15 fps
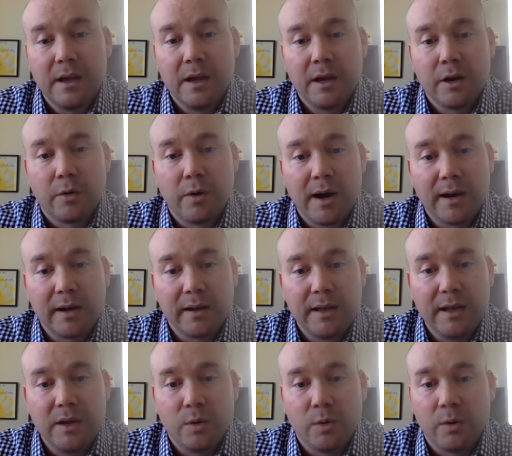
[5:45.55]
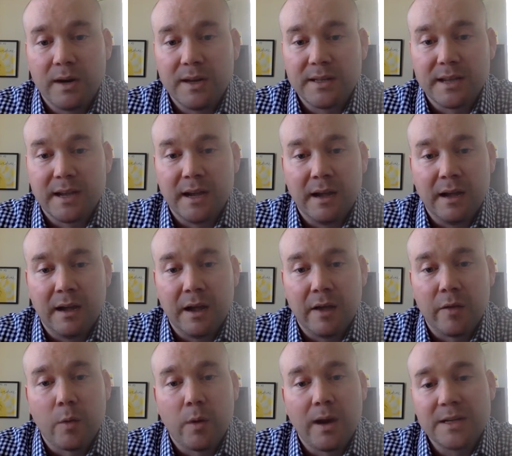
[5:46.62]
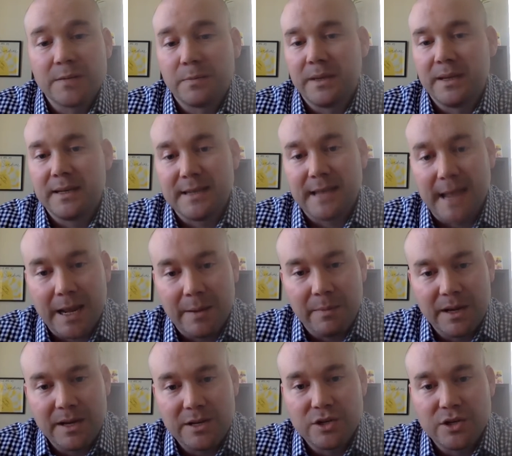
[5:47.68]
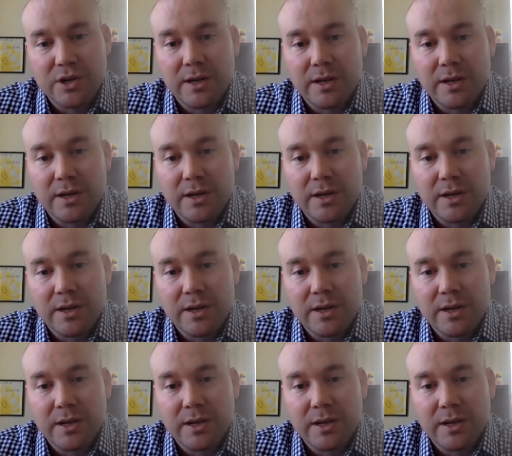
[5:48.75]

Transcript: correctly or has otherwise been damaged,